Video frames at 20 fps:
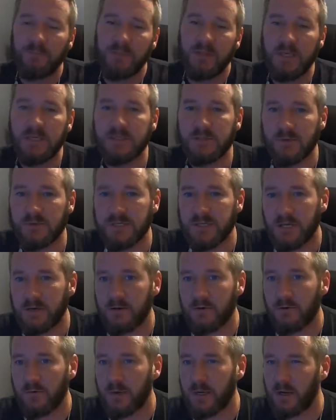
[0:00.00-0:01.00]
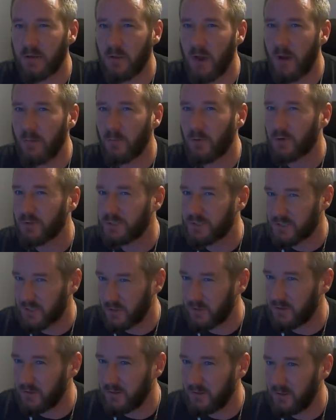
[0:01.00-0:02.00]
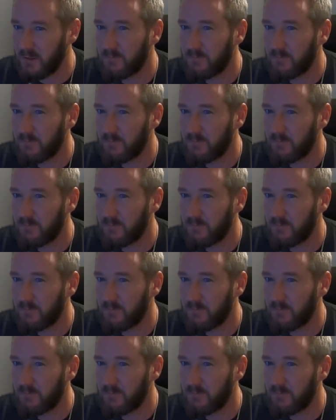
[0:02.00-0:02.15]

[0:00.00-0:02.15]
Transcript: Diesels tend to create a lot more soot